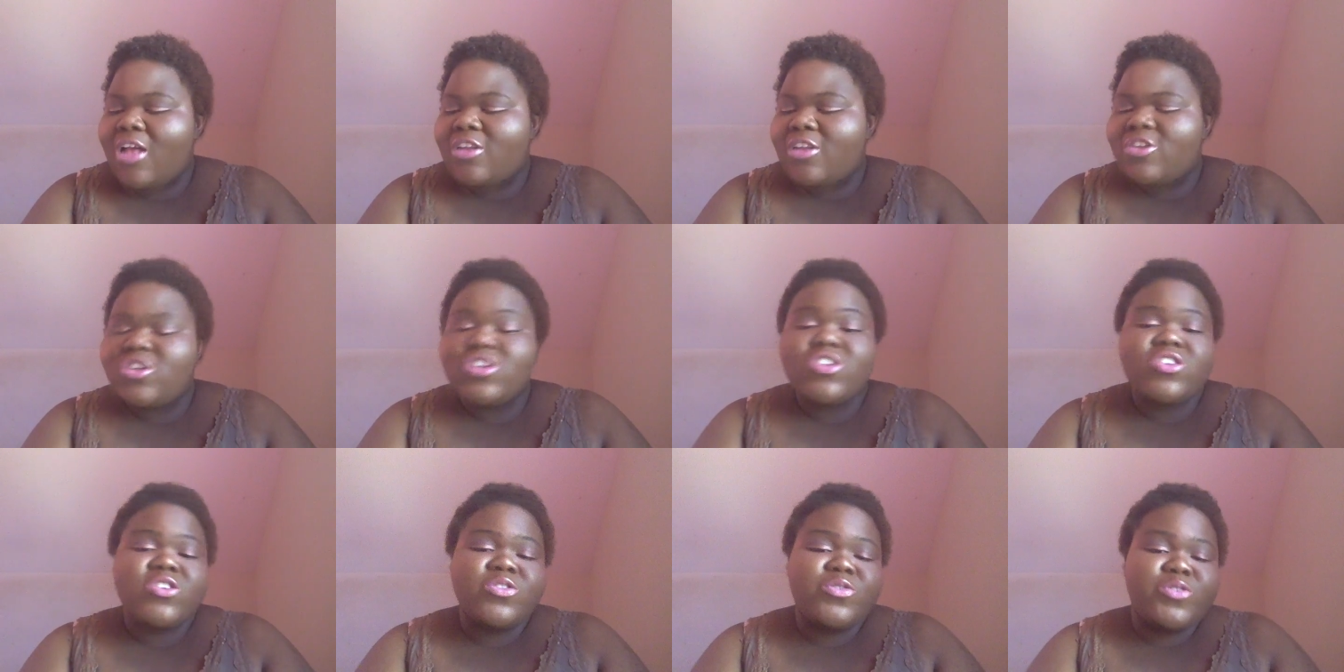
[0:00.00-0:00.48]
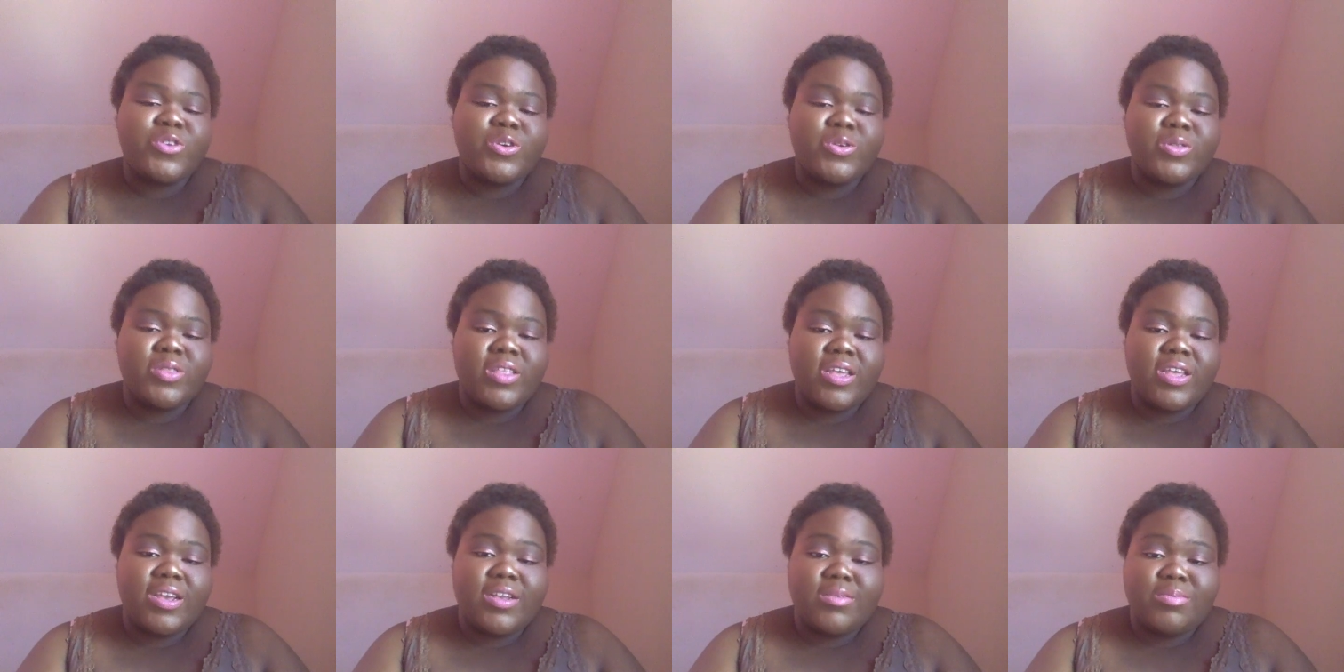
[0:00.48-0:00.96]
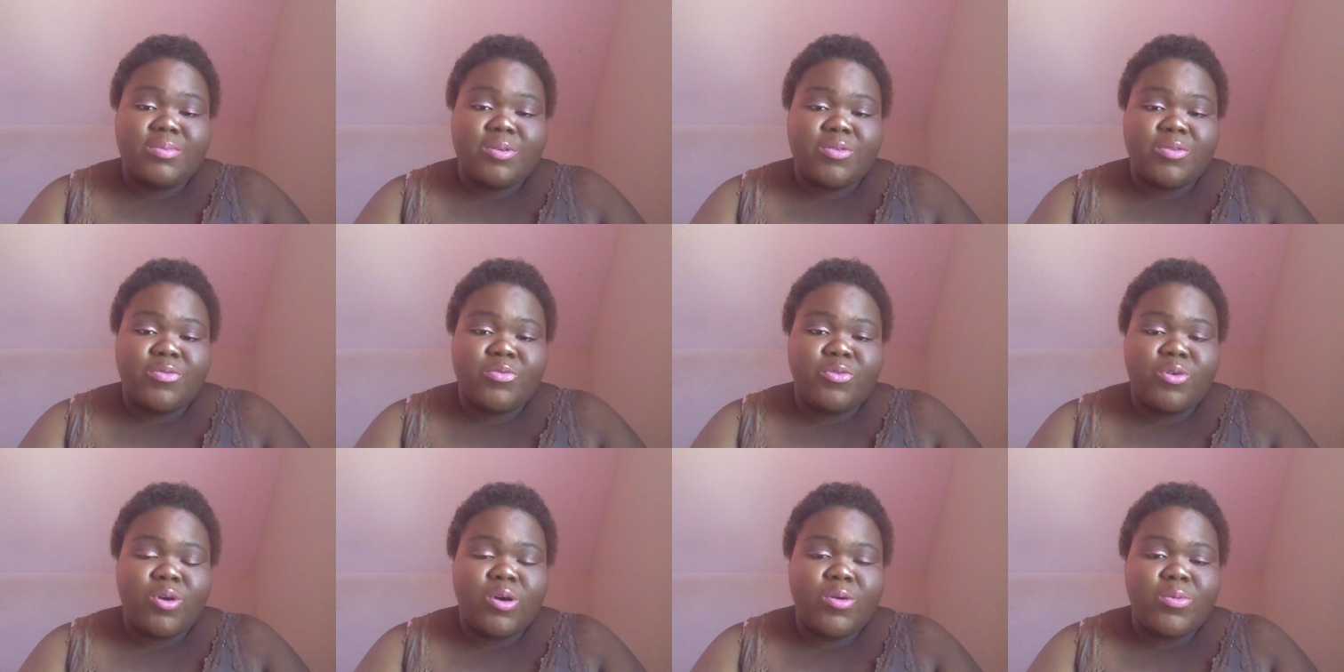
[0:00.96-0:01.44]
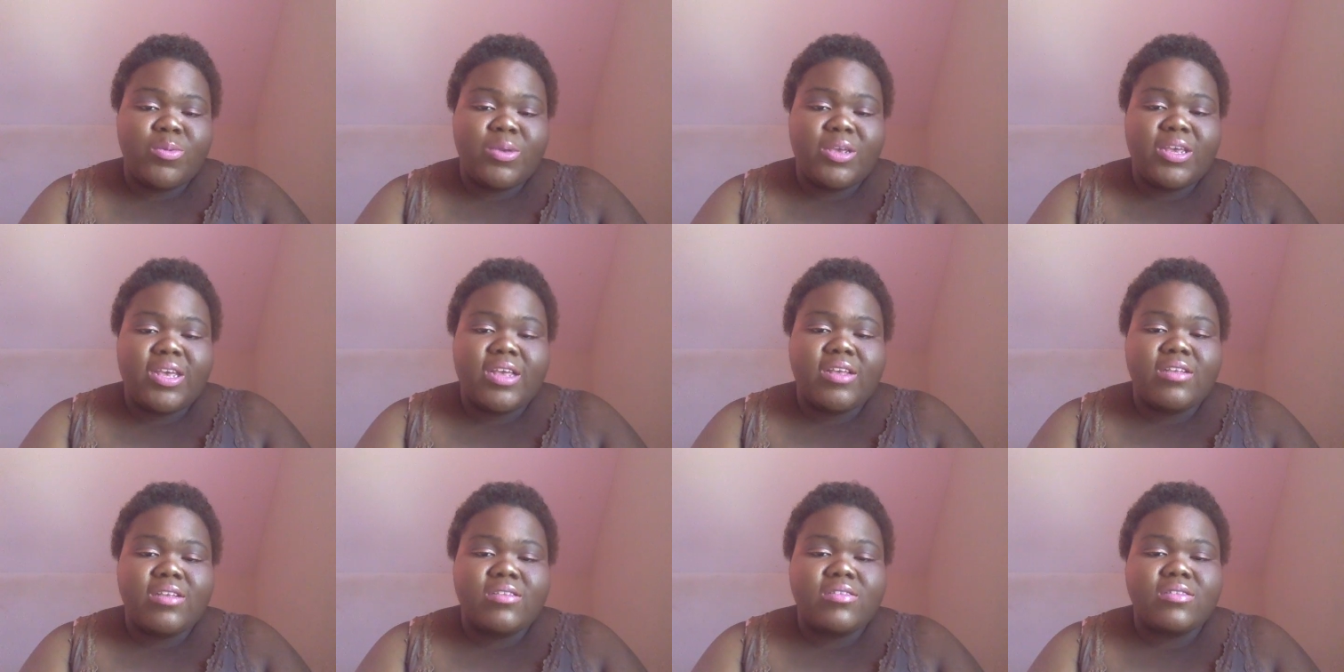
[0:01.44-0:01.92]
Just a few things before we
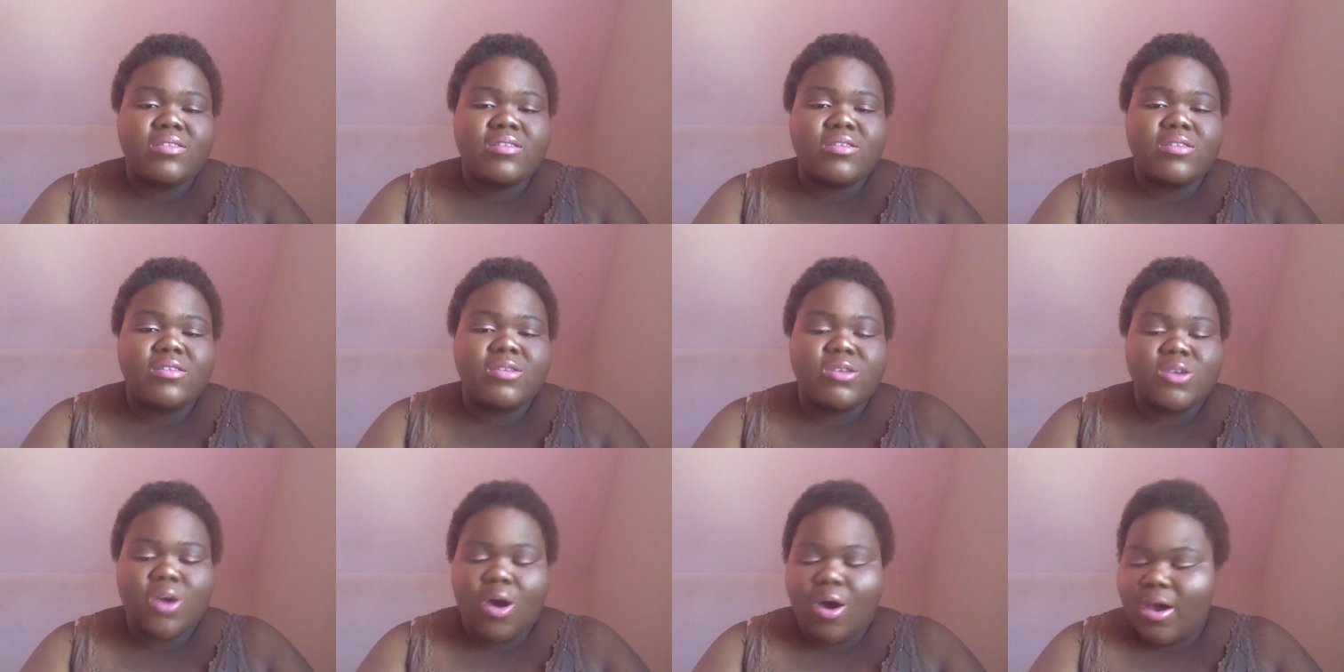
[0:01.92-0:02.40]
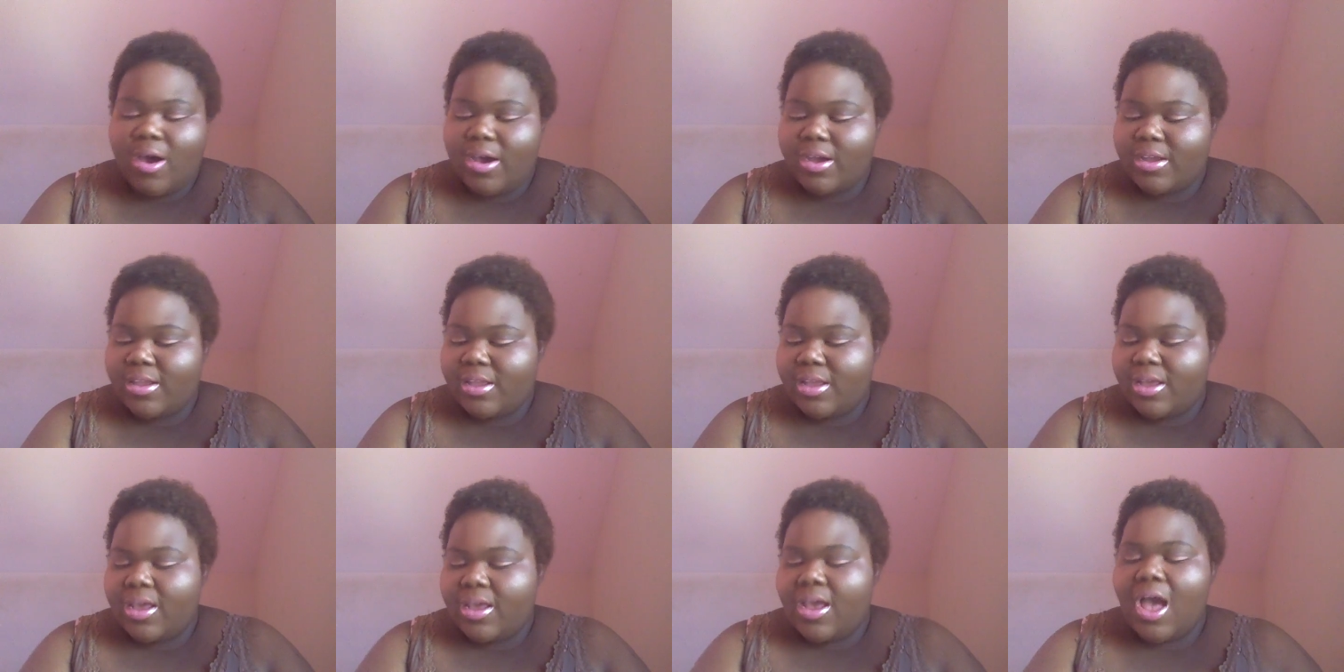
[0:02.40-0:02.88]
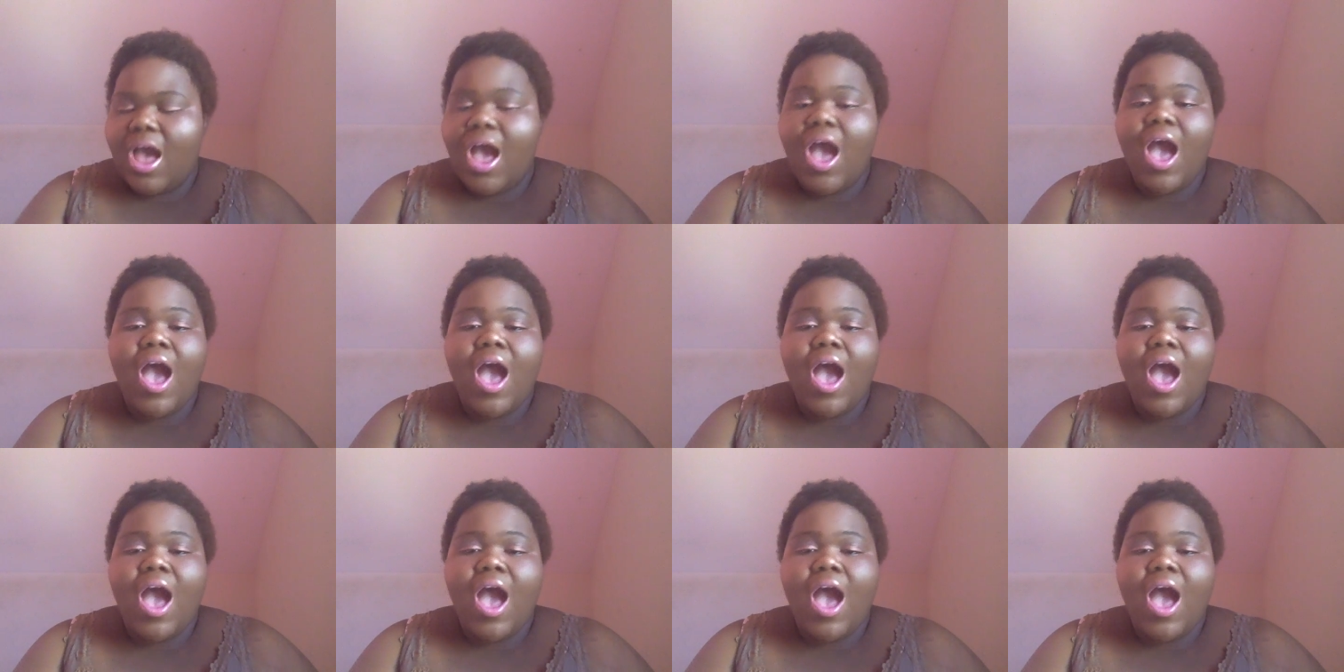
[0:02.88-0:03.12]
get started.